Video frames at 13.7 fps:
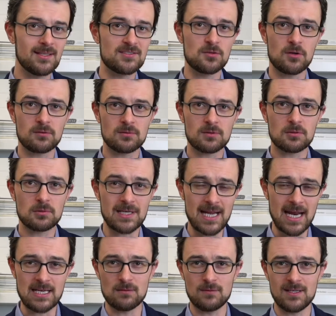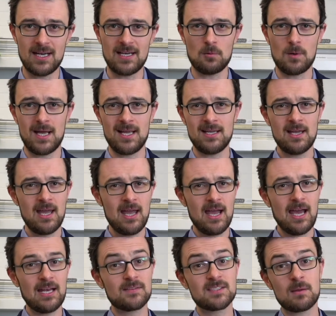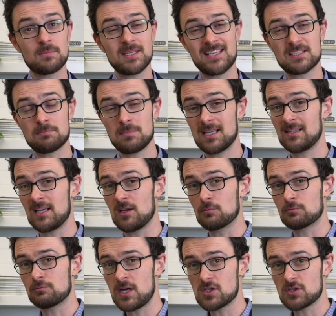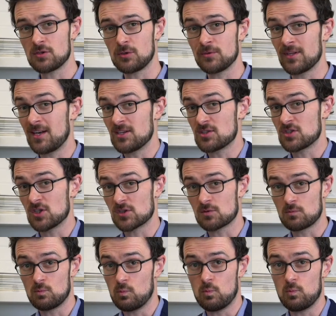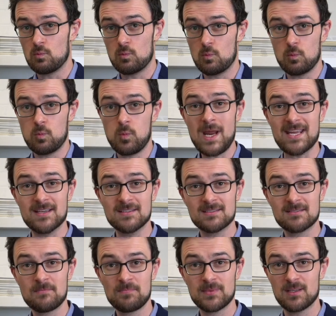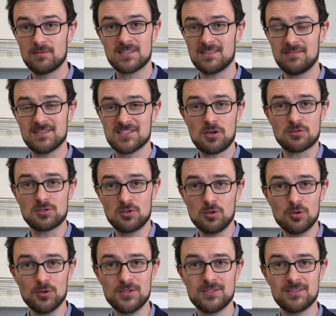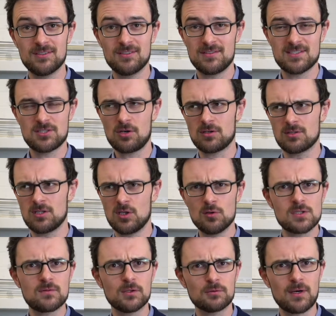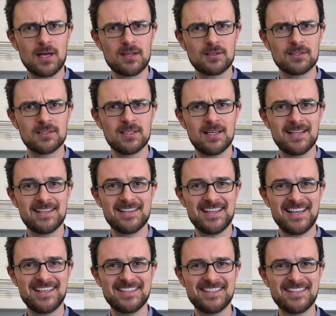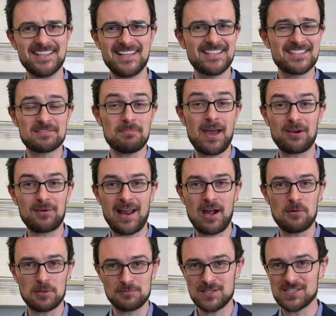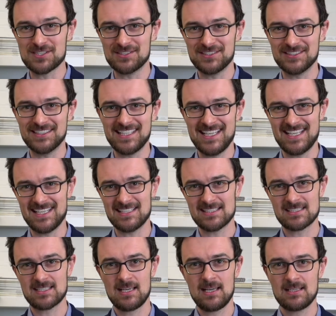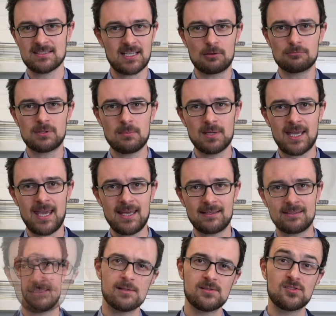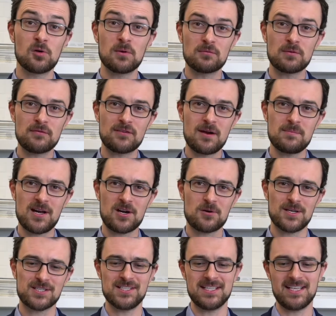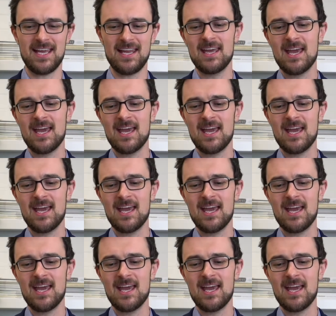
It's not creative in any way. And if something is merely original, then it's just weird. If it's not useful, then it doesn't matter how original it is. It's like a rubber kettle. So we've reframed our question again.